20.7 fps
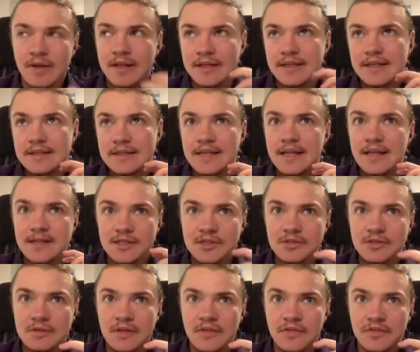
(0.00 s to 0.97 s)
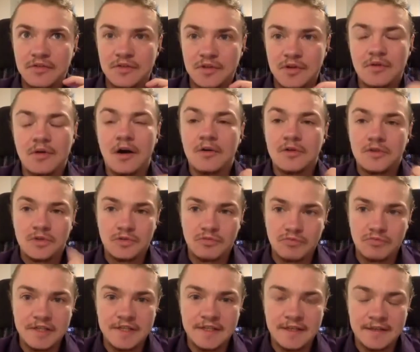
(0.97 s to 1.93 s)
it tells you if you know how to
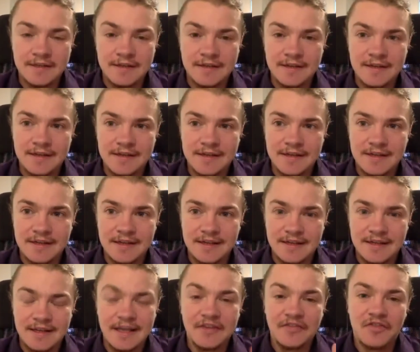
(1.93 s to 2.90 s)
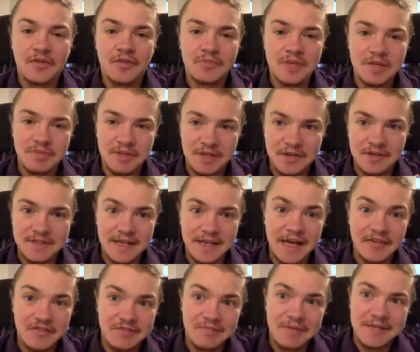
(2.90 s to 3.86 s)
read it. Like for me, because I
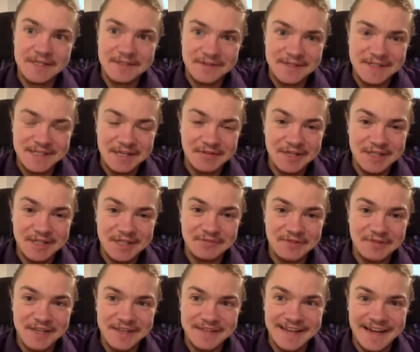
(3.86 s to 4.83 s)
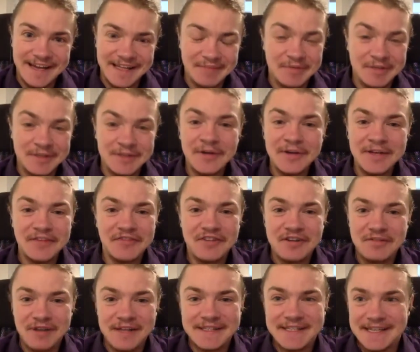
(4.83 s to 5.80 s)
have a master's degree to read that, but not
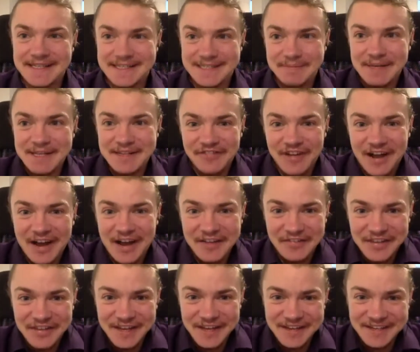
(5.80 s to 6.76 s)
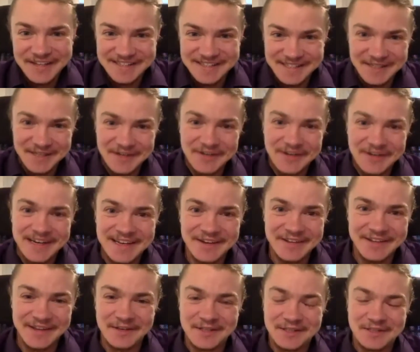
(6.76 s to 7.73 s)
everyone can spend 5 years to go and
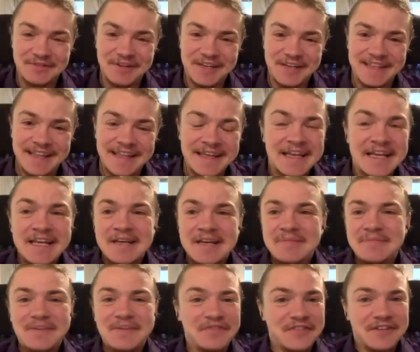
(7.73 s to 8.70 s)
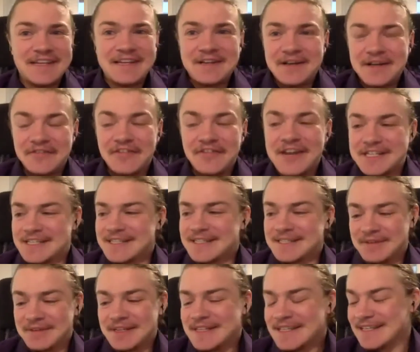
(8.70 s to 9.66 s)
learn how to read that before they learn French.
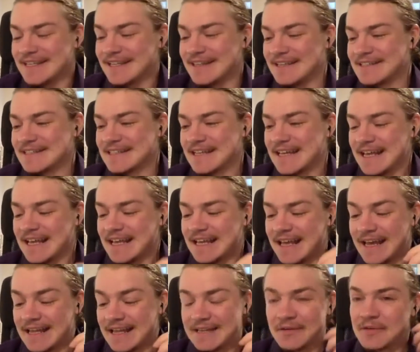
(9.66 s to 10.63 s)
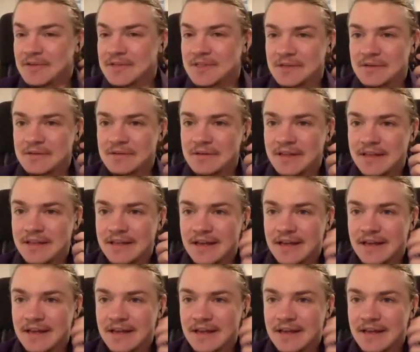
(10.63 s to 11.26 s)
It's ridiculous. And also